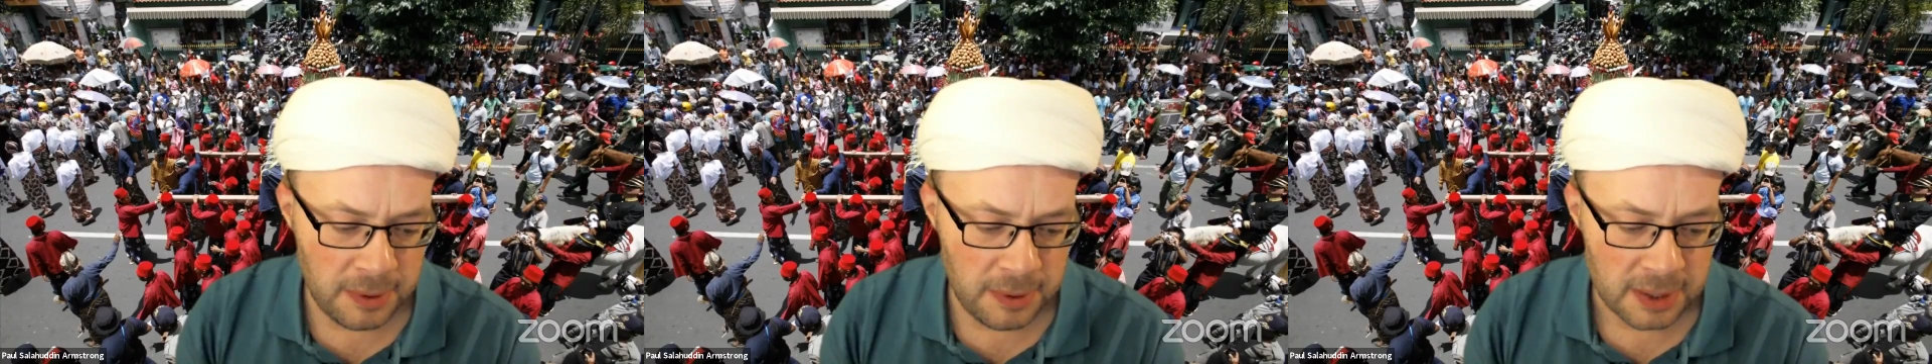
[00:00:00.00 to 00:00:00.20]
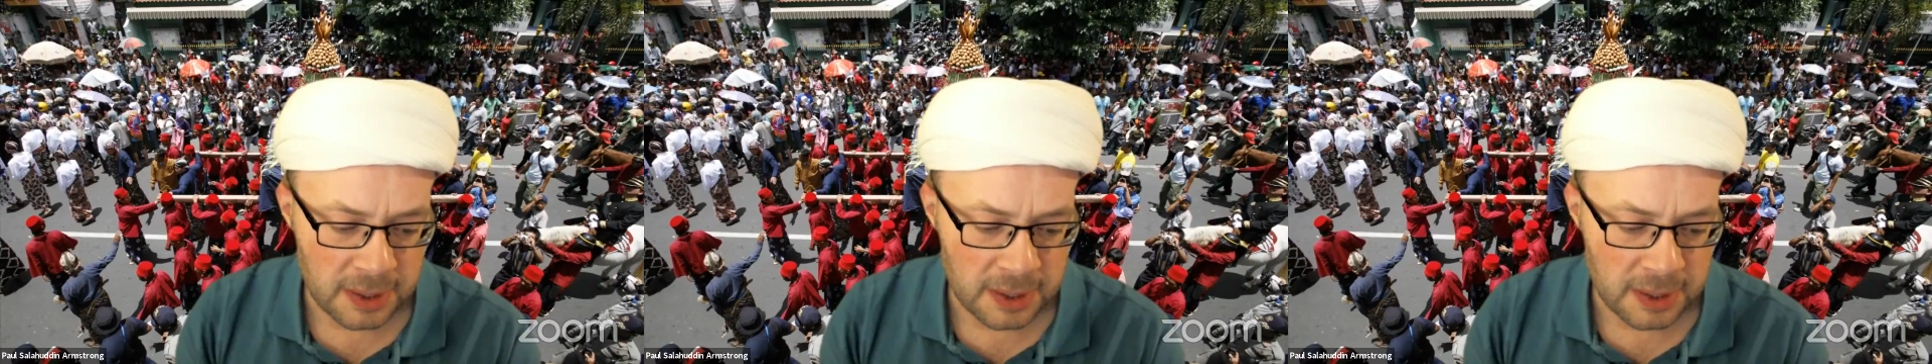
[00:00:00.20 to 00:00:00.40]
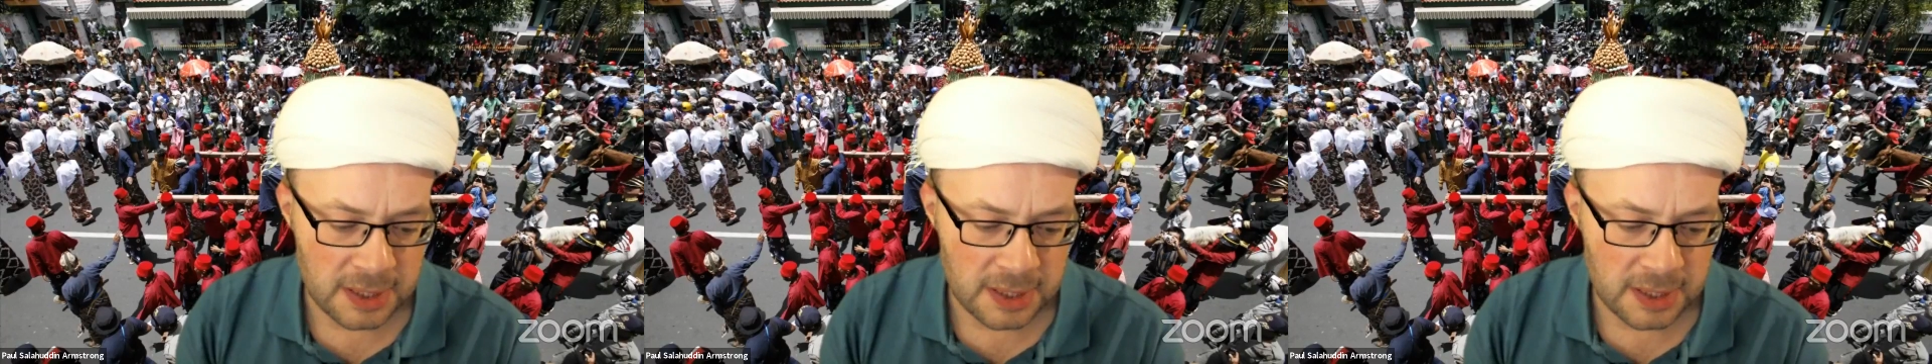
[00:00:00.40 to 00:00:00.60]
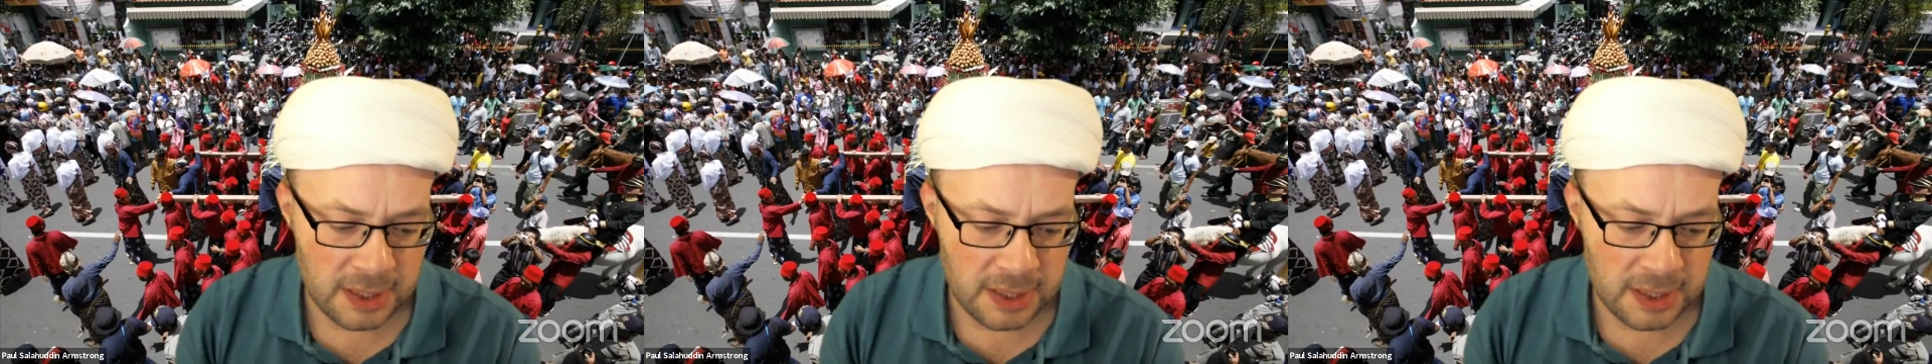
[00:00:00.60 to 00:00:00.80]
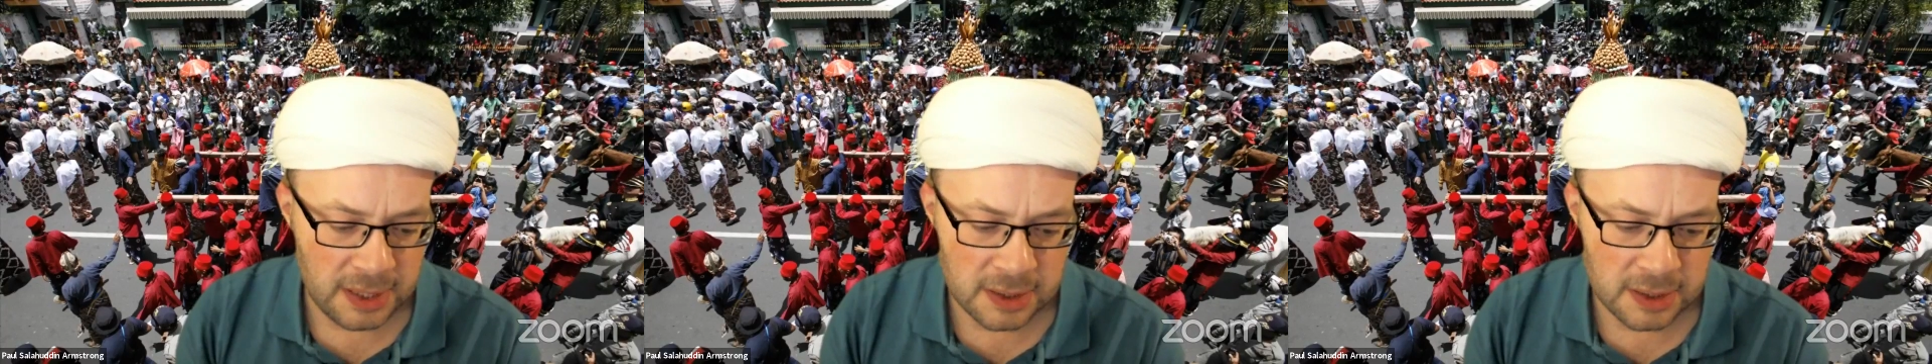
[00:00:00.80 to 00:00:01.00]
in his
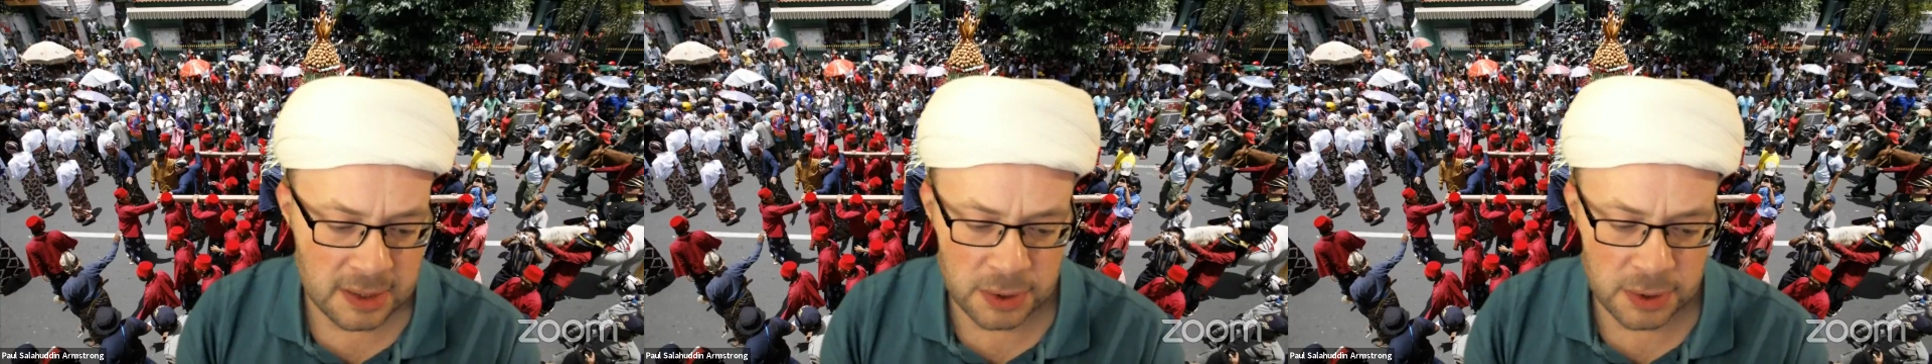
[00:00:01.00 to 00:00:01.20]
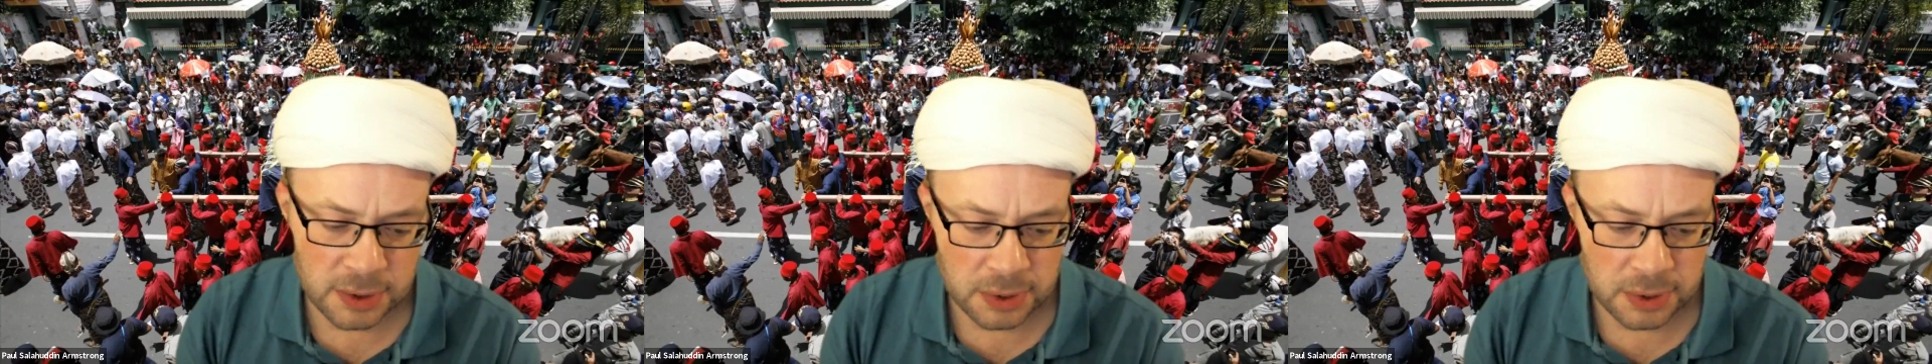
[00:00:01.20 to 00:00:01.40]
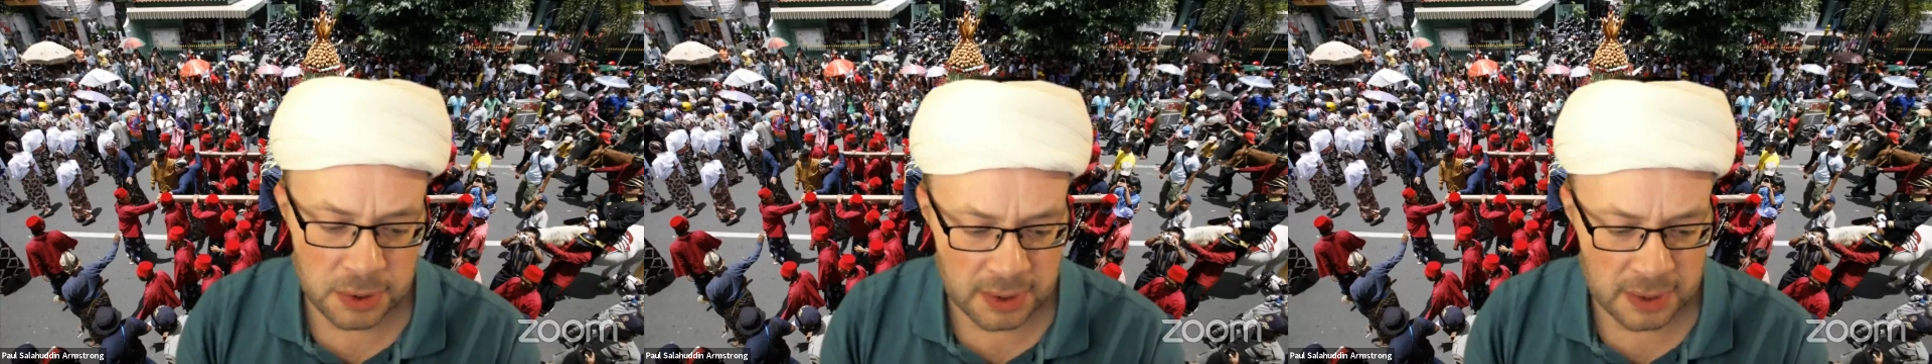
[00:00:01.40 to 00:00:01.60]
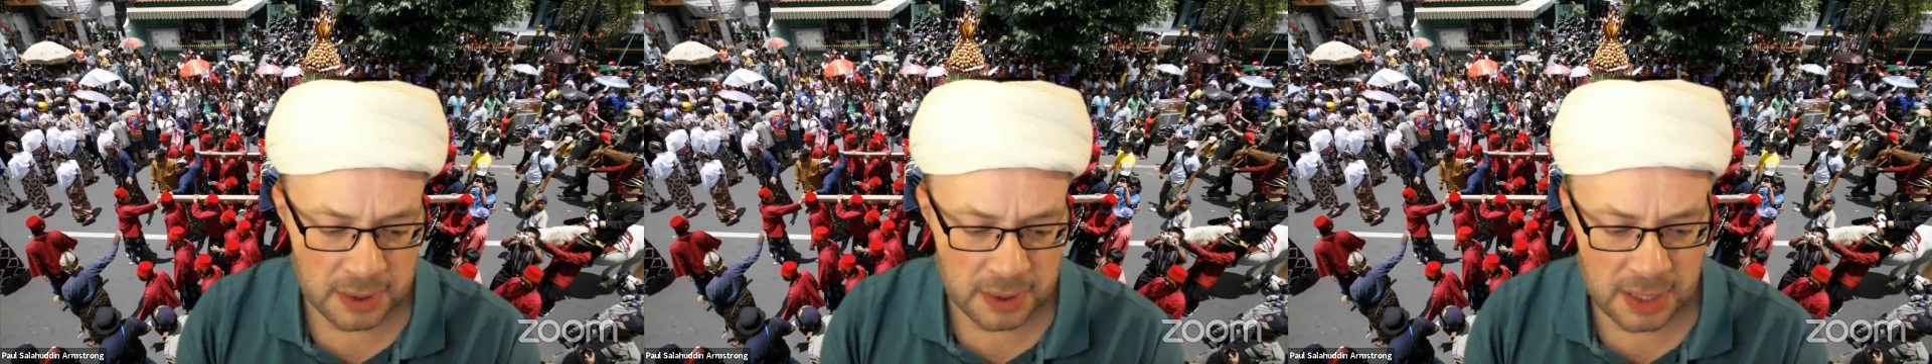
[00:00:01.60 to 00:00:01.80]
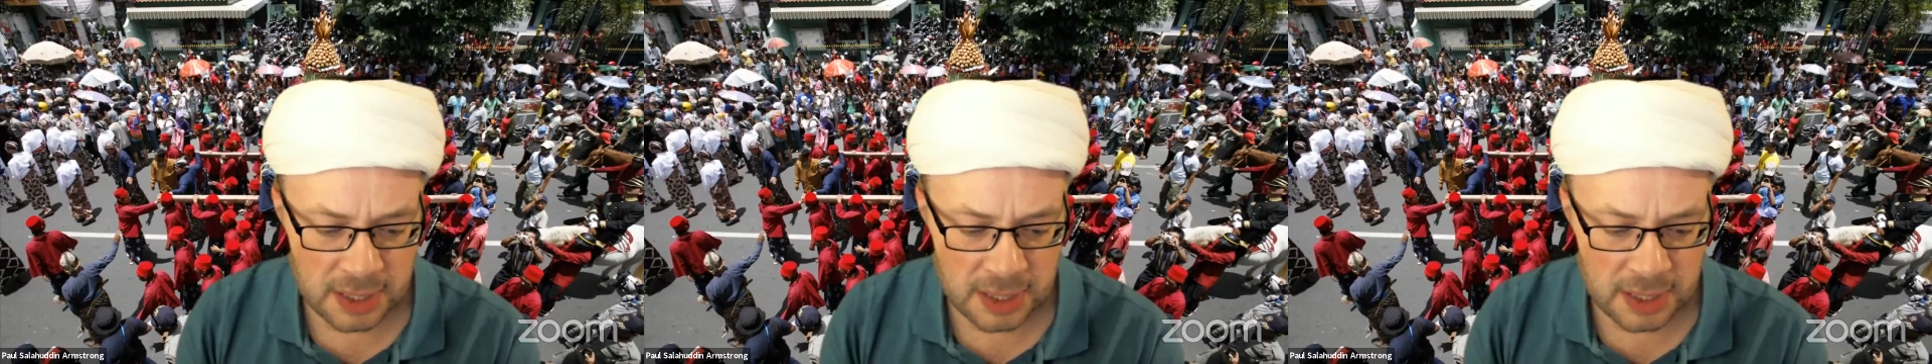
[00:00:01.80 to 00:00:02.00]
commentary on Sahih
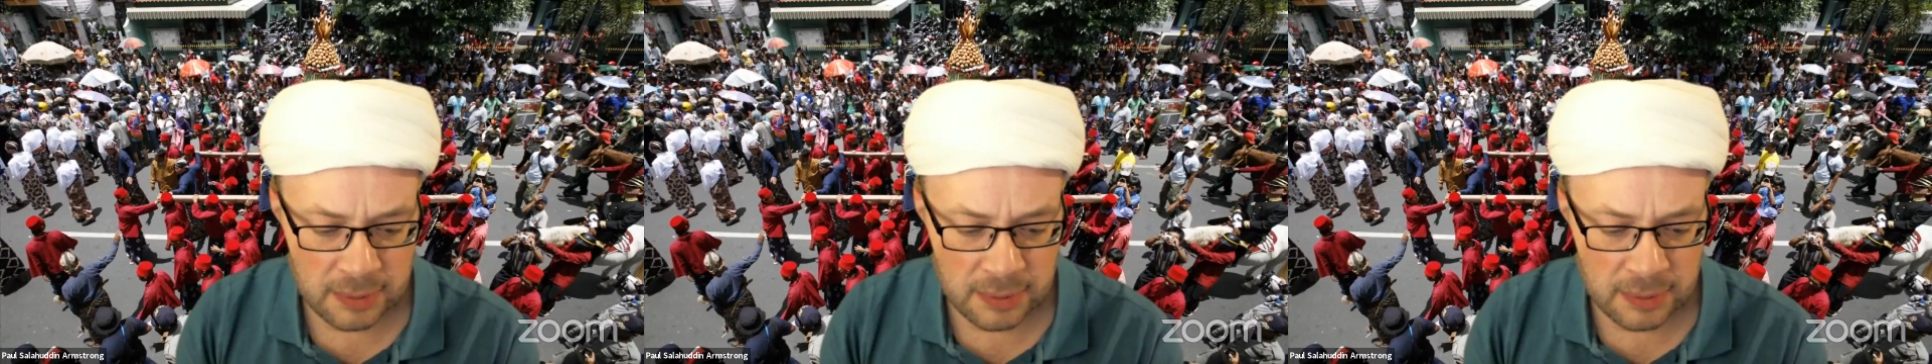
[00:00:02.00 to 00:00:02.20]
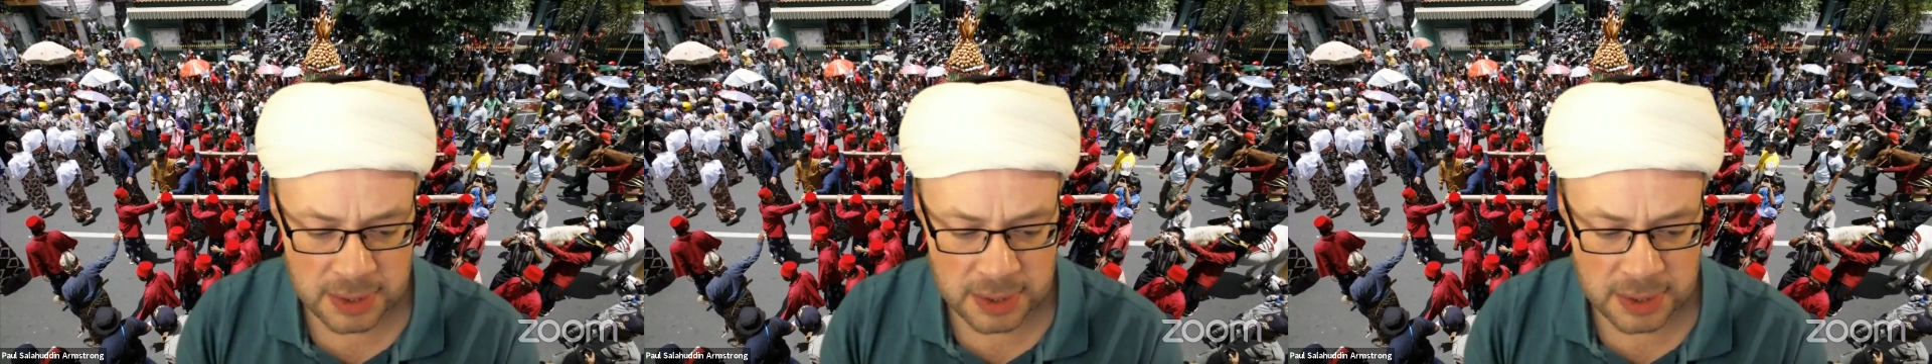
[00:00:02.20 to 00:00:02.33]
Muslim